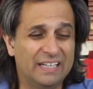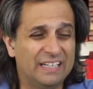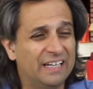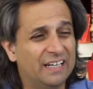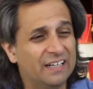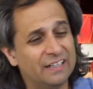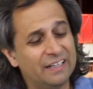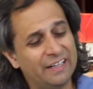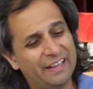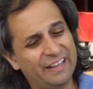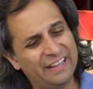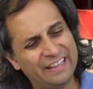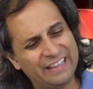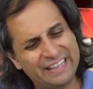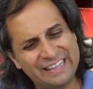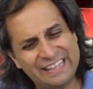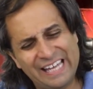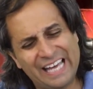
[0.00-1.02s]
Now,
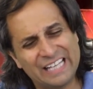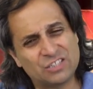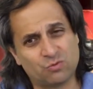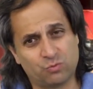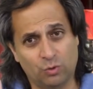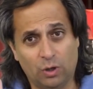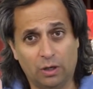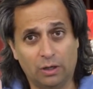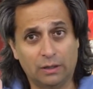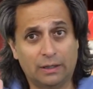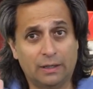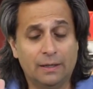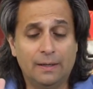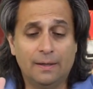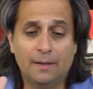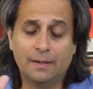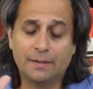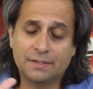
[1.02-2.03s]
that's wrong.
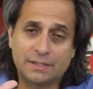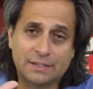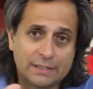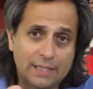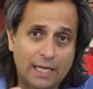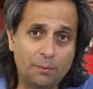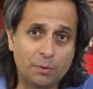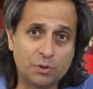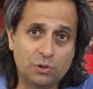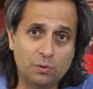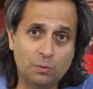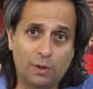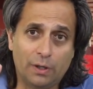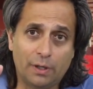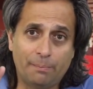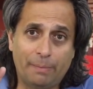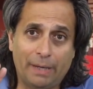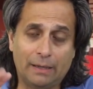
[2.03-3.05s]
Say what you
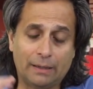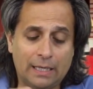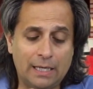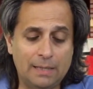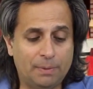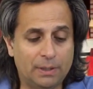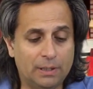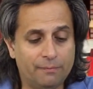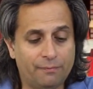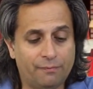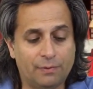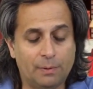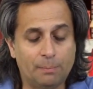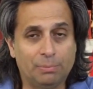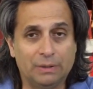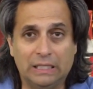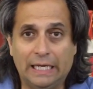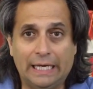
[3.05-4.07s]
want about keeping him
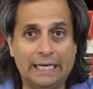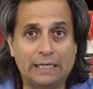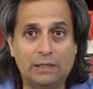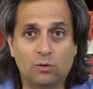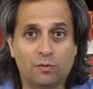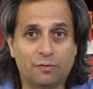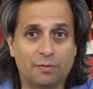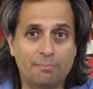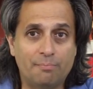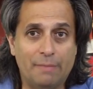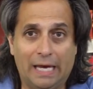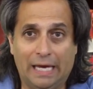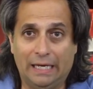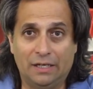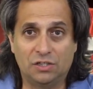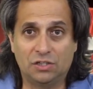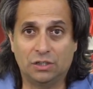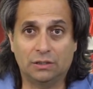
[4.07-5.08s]
from playing or from
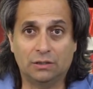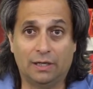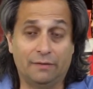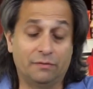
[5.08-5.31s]
managing.